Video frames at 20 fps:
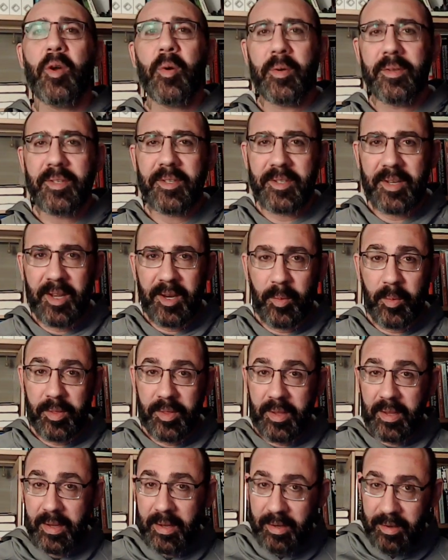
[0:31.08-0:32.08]
was designed
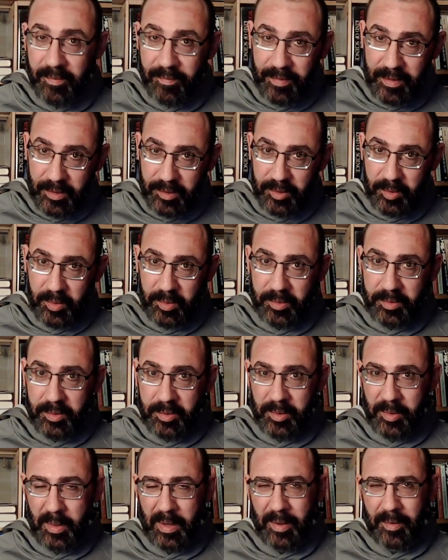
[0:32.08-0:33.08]
with individuals
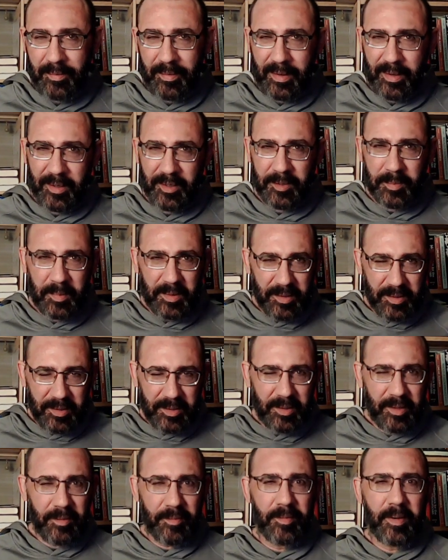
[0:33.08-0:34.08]
who have a
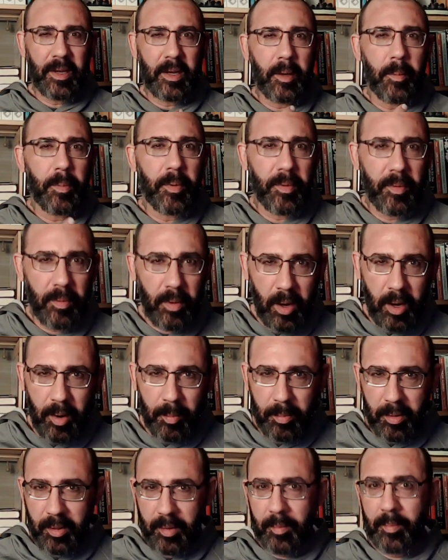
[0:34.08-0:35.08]
specific
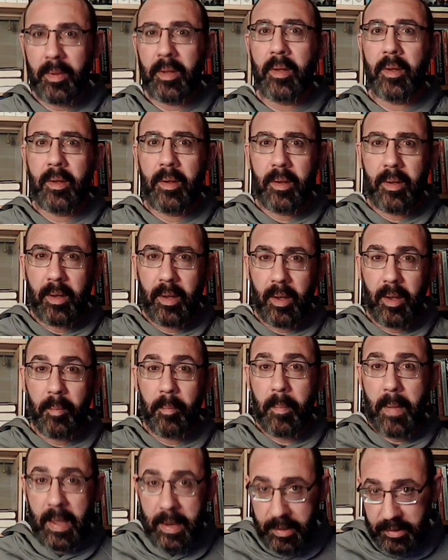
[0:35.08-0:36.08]
problem
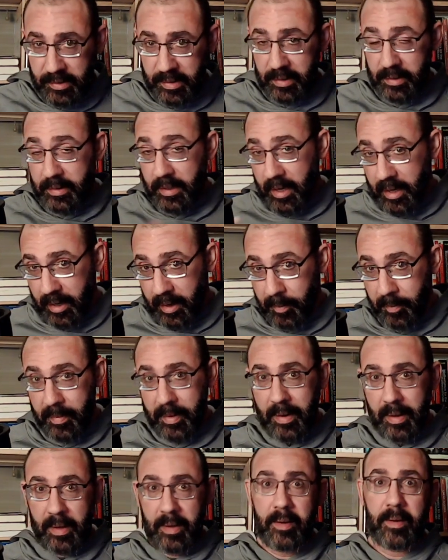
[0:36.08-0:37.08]
managing time
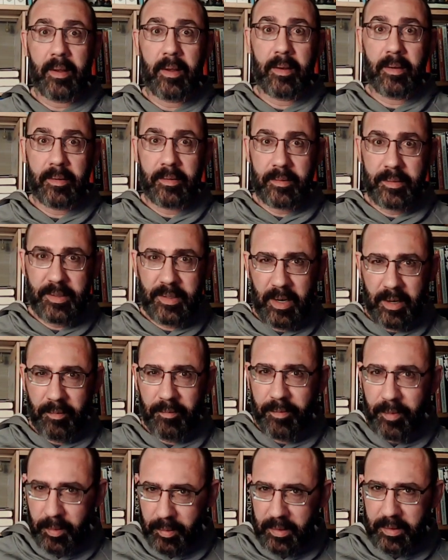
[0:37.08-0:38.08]
and staying
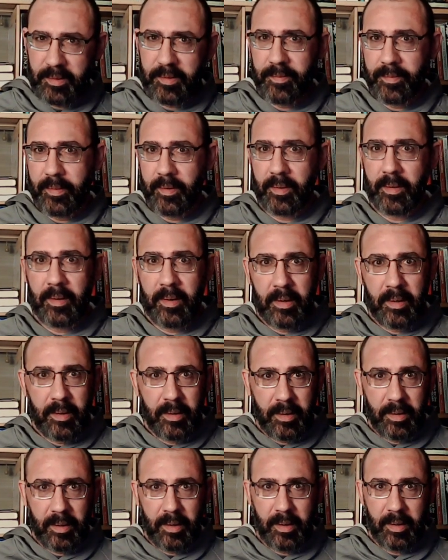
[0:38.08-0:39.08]
focused for
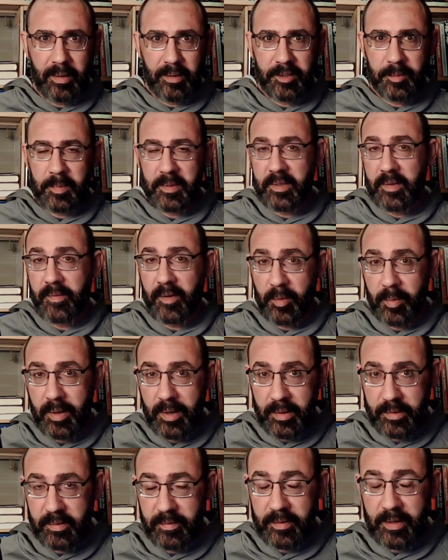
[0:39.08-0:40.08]
specific
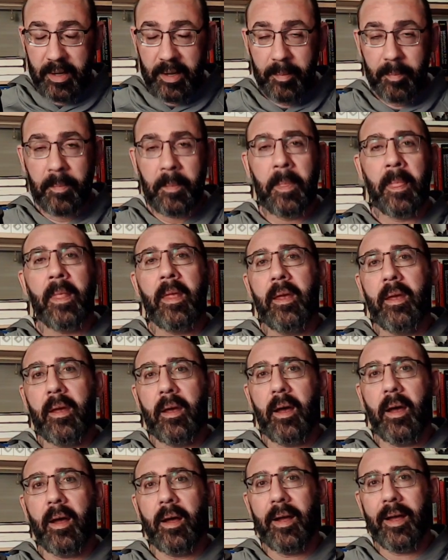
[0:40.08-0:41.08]
periods of time,
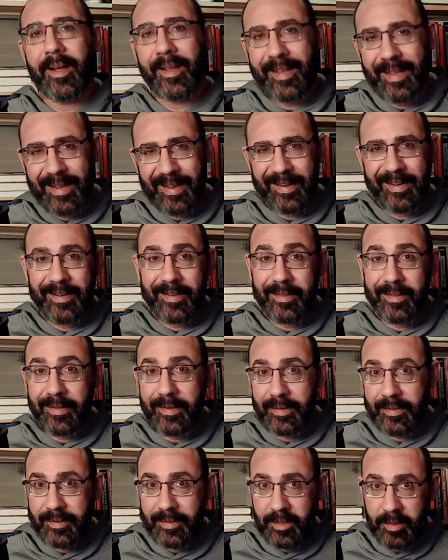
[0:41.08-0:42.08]
again,
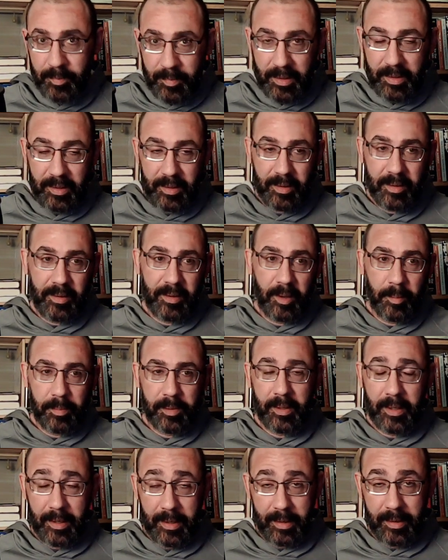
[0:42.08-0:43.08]
this can be
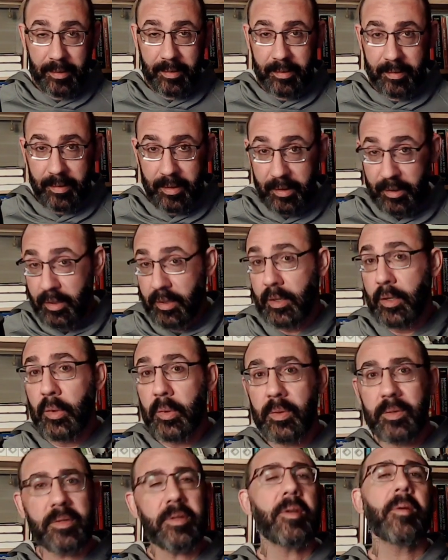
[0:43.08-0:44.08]
applied and
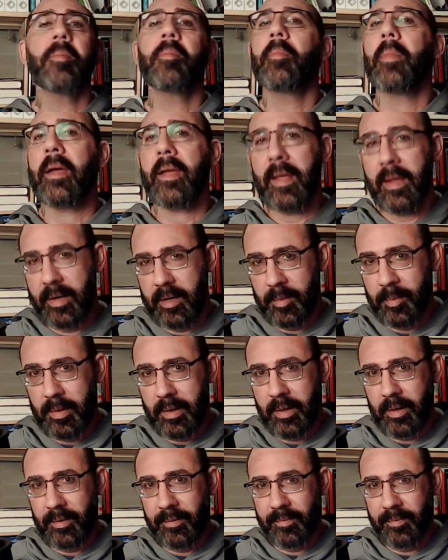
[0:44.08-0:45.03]
used by anybody.